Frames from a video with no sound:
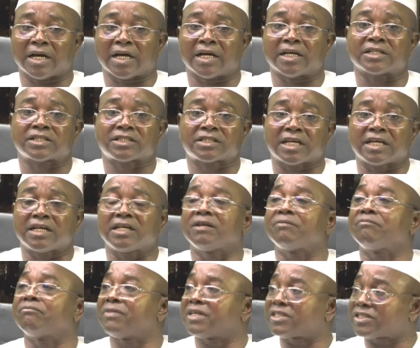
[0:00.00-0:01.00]

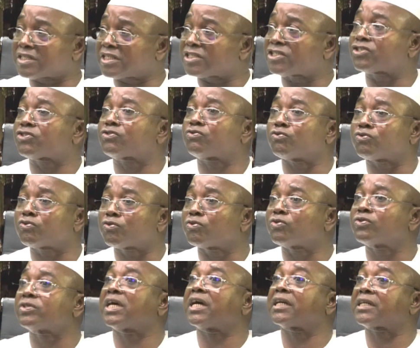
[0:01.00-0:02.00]
sending message to
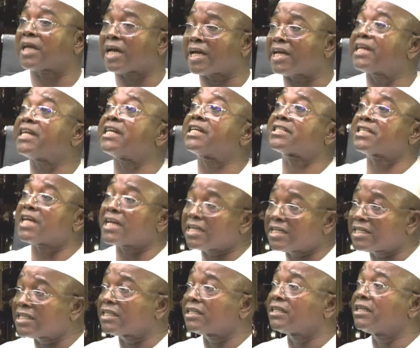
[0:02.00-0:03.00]
those that are
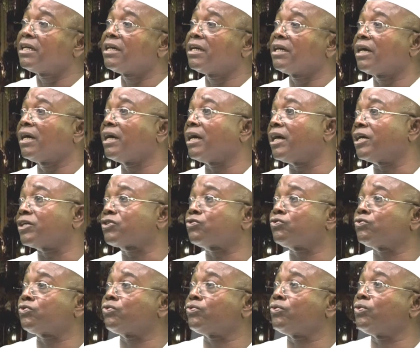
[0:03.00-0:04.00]
intending to
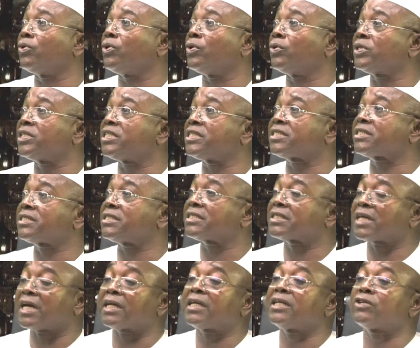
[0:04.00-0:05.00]
do all these things.
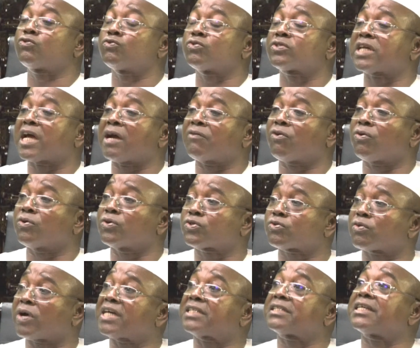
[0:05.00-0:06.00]
And it will serve
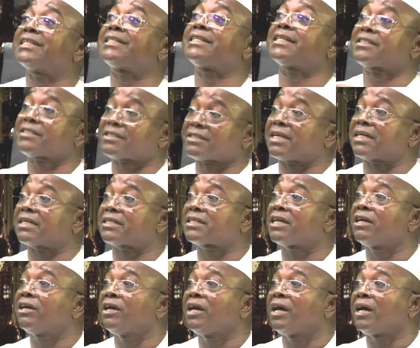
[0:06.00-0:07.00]
also as a deterrent
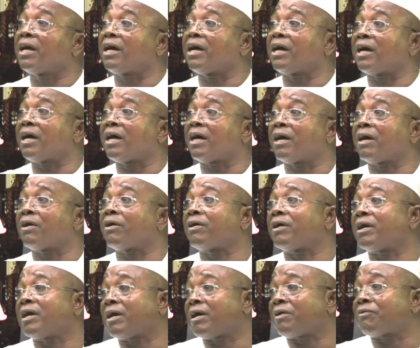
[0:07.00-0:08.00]

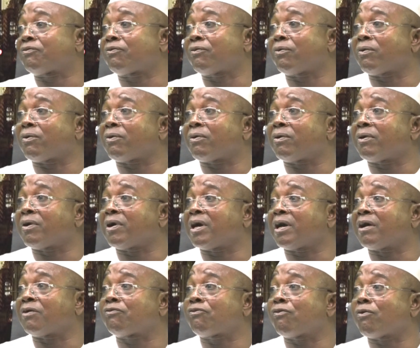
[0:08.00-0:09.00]
for
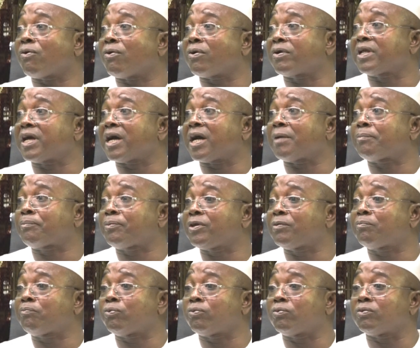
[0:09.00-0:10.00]
other
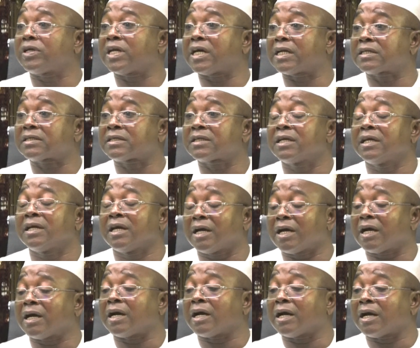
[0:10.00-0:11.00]
people that
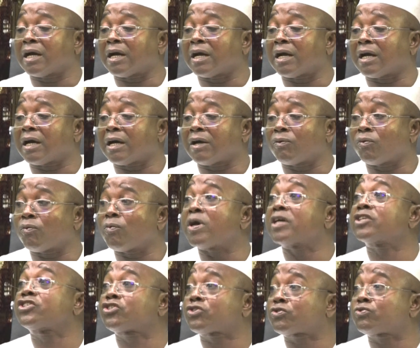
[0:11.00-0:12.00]

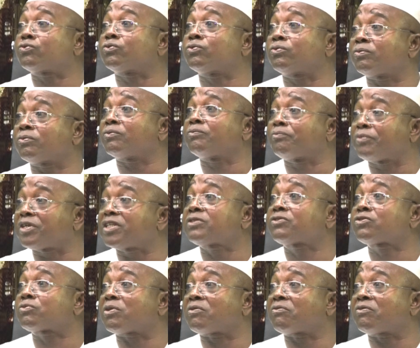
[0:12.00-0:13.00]
wants to be
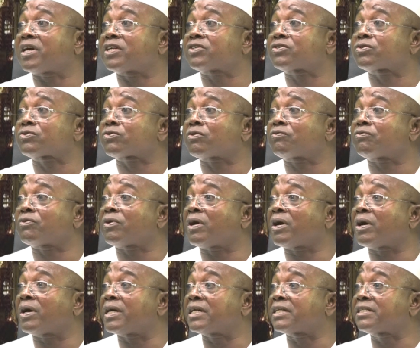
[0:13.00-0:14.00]
supervisors of
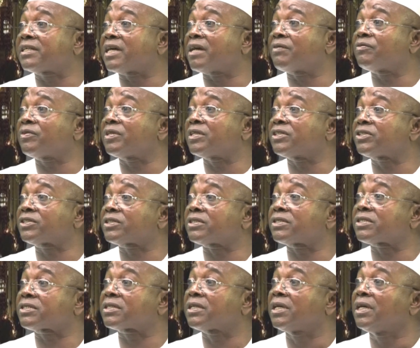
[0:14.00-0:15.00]

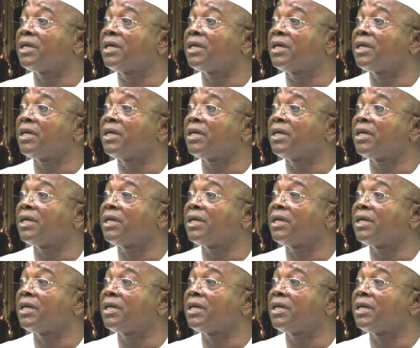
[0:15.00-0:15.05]
examinations.